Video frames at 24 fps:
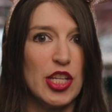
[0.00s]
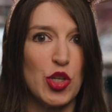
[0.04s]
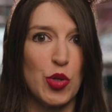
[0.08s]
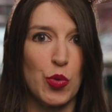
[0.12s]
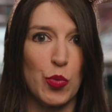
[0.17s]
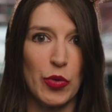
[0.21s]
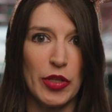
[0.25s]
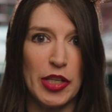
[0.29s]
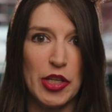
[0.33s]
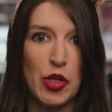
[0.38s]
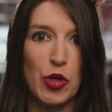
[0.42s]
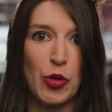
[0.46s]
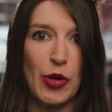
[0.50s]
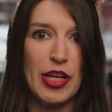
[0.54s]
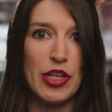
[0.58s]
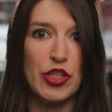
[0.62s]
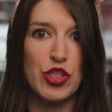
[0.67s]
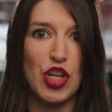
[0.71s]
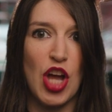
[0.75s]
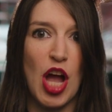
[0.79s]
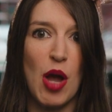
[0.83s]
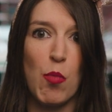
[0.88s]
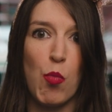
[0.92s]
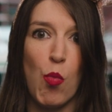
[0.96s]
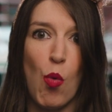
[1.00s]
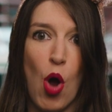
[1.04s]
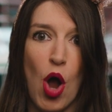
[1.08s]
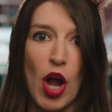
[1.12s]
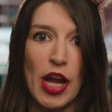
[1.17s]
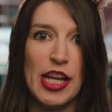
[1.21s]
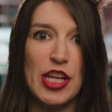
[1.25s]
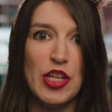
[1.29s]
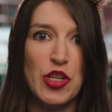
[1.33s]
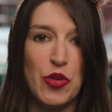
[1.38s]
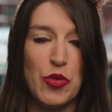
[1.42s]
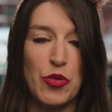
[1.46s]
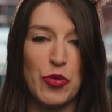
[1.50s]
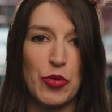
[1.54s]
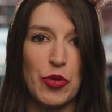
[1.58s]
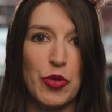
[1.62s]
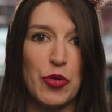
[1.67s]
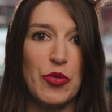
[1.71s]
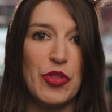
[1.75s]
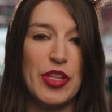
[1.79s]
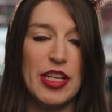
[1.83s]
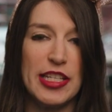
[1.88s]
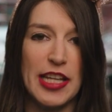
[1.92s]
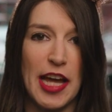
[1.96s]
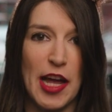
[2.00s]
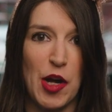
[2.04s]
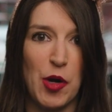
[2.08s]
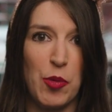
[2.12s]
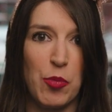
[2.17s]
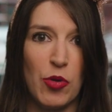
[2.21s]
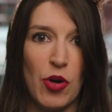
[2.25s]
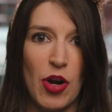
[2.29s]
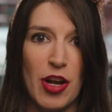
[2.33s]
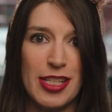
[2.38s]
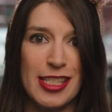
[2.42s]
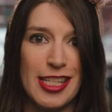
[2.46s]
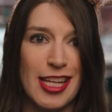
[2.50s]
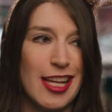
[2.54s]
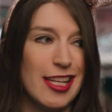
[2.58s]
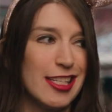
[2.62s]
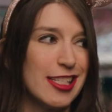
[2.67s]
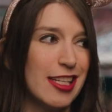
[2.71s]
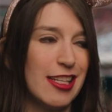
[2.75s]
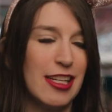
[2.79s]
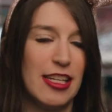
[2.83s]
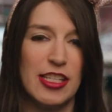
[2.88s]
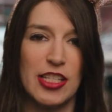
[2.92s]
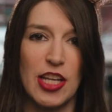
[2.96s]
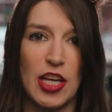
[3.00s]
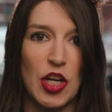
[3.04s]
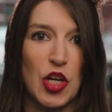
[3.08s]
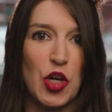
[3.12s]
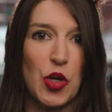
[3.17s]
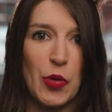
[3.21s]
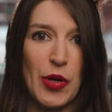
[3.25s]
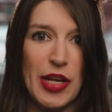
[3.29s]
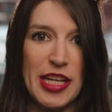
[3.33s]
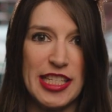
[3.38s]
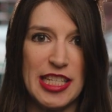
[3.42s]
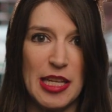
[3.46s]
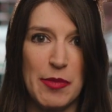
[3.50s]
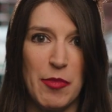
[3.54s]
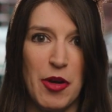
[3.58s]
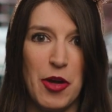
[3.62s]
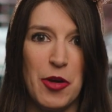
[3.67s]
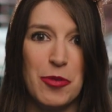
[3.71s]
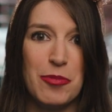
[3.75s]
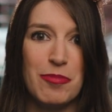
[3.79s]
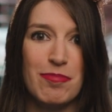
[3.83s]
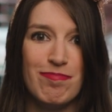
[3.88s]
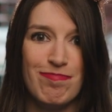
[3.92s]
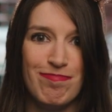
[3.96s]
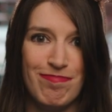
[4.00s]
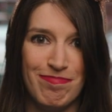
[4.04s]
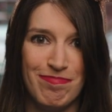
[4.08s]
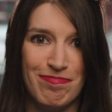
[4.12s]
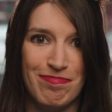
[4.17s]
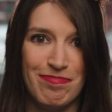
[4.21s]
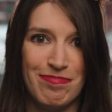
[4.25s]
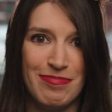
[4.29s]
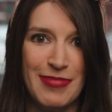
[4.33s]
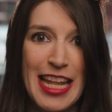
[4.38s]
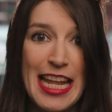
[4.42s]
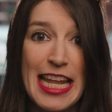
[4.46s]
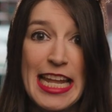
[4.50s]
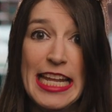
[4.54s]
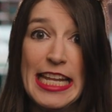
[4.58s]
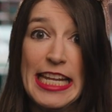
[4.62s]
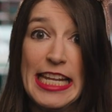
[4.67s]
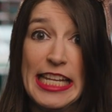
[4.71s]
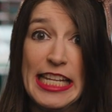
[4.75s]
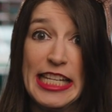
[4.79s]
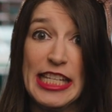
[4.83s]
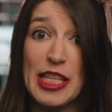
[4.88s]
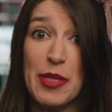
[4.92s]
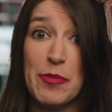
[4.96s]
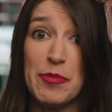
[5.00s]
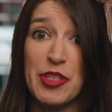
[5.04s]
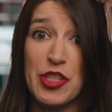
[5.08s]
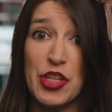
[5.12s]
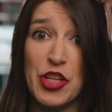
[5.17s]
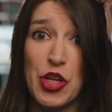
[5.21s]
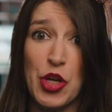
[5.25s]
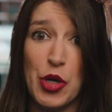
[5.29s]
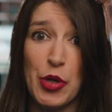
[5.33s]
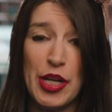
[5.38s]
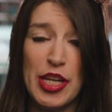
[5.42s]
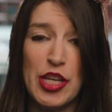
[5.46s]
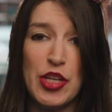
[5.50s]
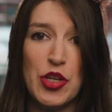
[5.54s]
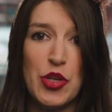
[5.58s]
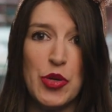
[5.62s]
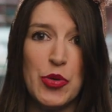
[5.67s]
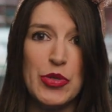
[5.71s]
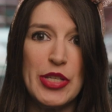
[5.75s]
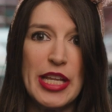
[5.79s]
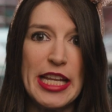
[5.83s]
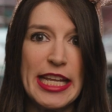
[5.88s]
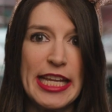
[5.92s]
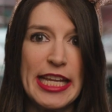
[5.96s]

does a really great job walking you through the entire process, and he's got a great demo. In some security news,